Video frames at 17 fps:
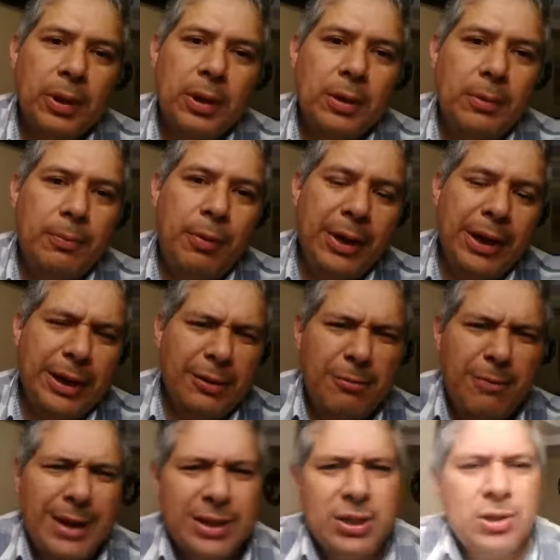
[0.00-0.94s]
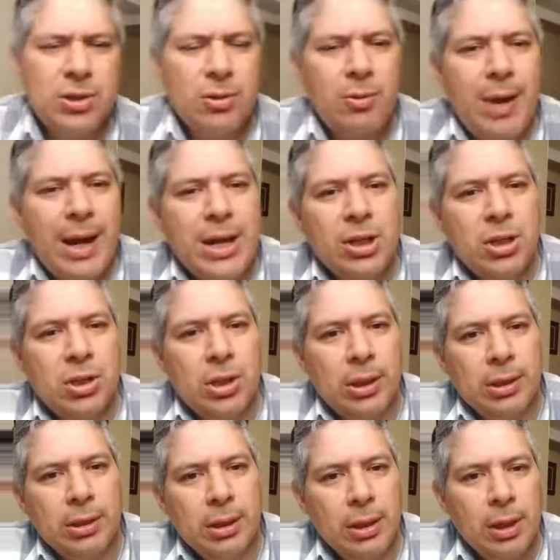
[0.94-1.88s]
Bringing
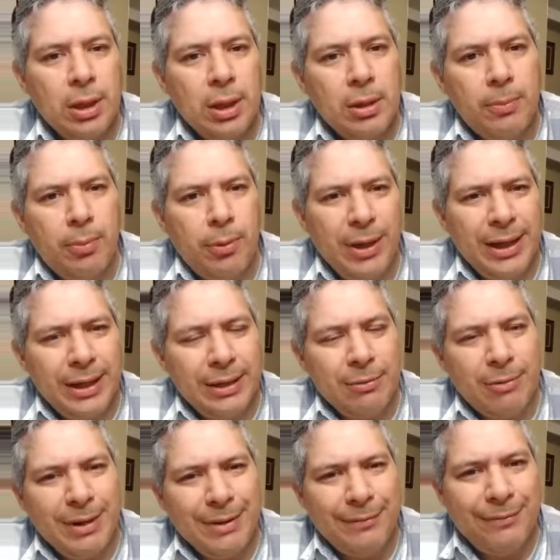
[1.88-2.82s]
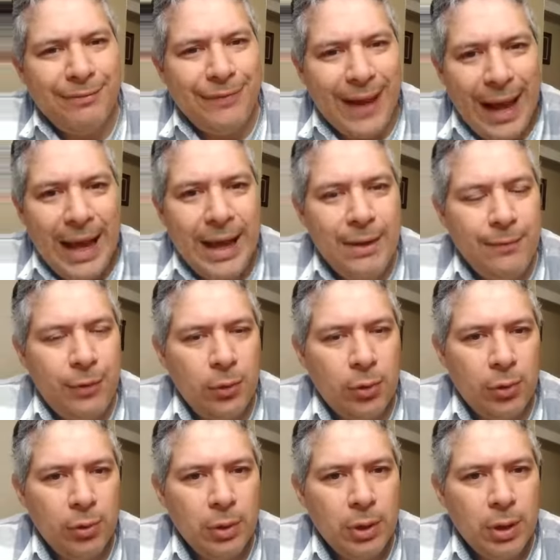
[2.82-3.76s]
restoration. Bringing
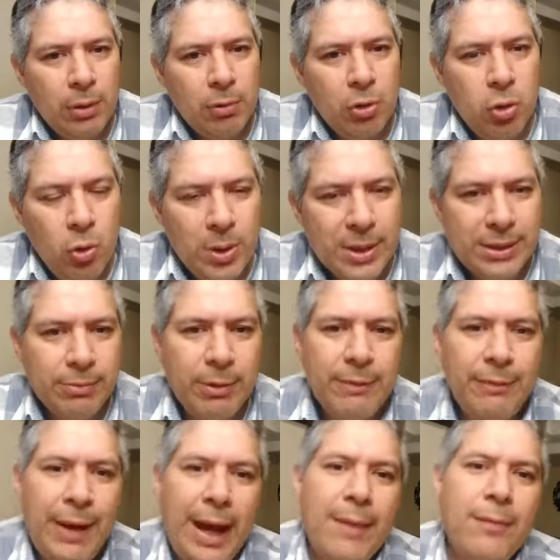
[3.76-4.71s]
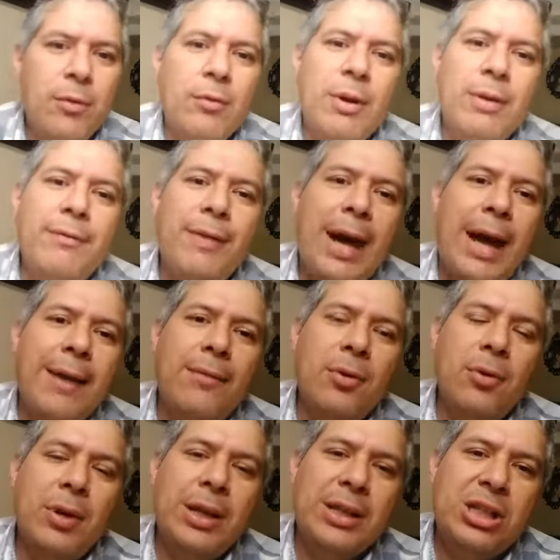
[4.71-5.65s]
revival. Who is revival?
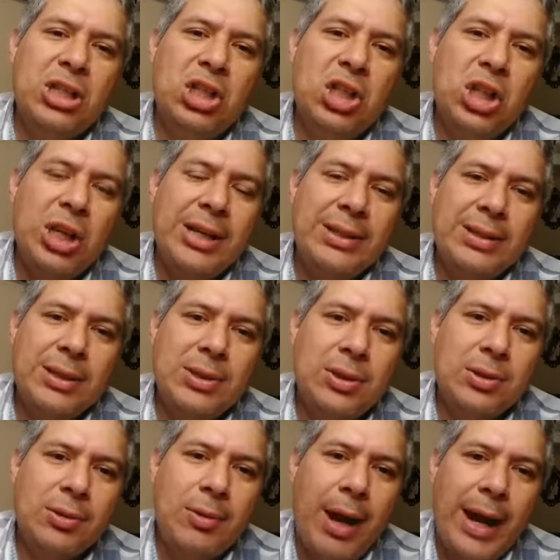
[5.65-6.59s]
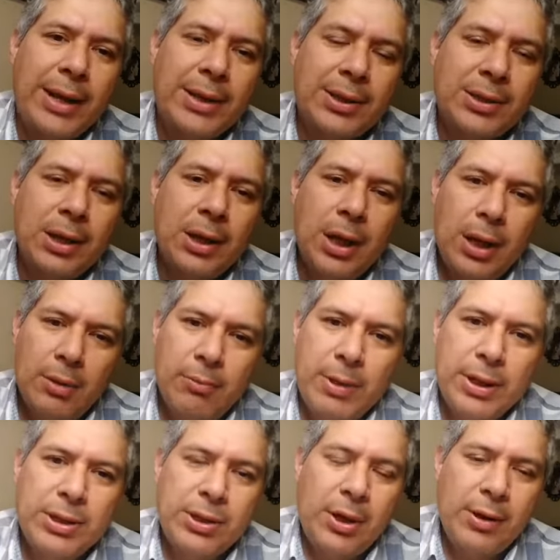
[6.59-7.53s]
Revival is Jesus Christ.
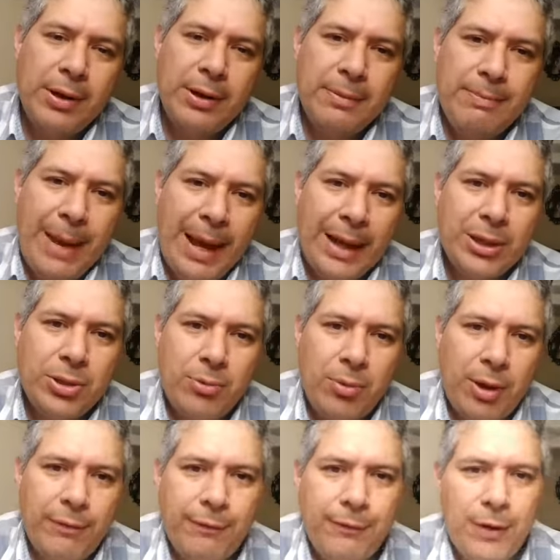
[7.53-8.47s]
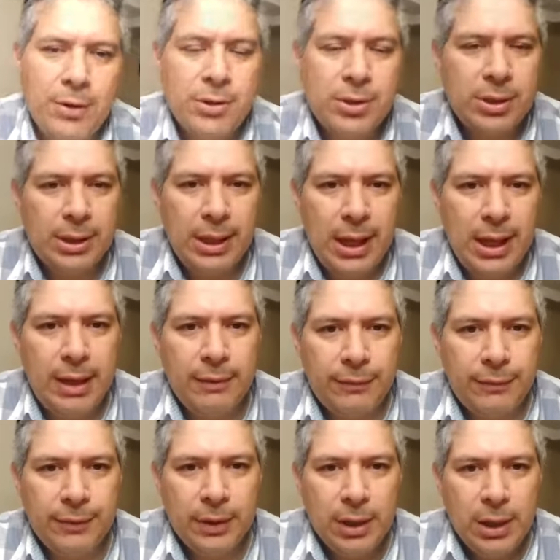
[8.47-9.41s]
Returning back to our first
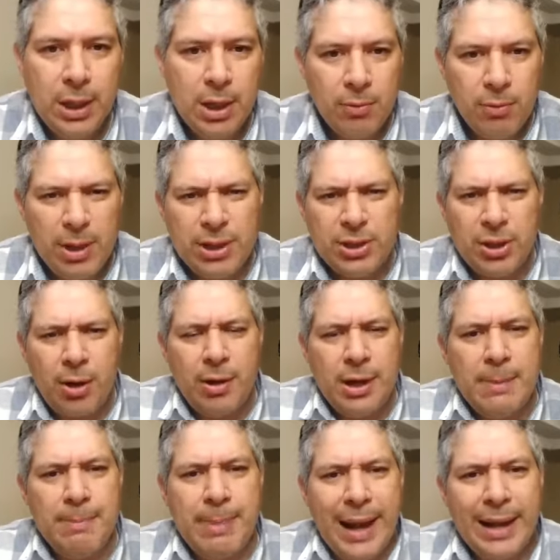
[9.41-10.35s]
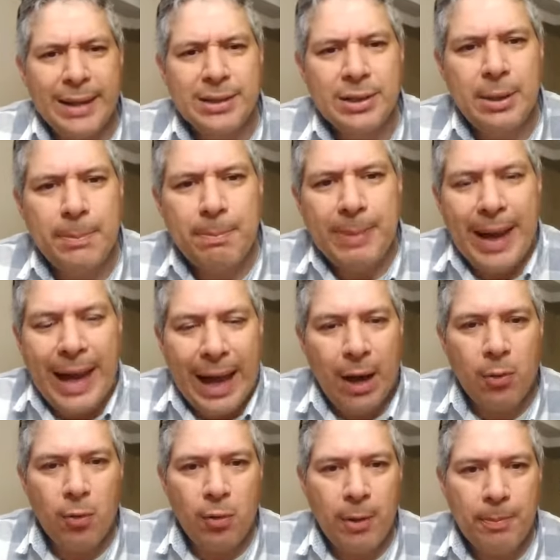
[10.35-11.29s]
love. Returning back to the
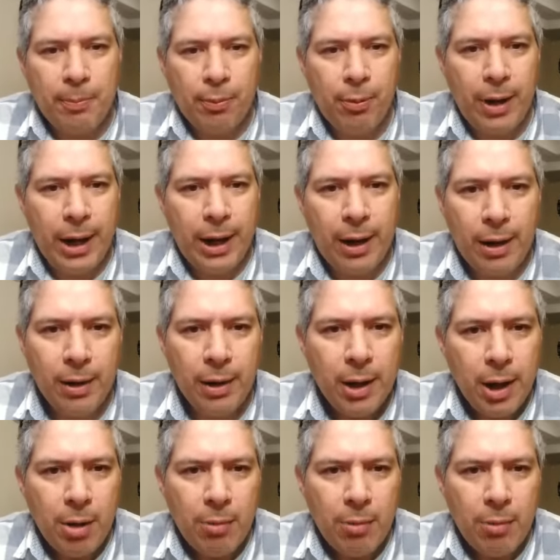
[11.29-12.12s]
power of prayer.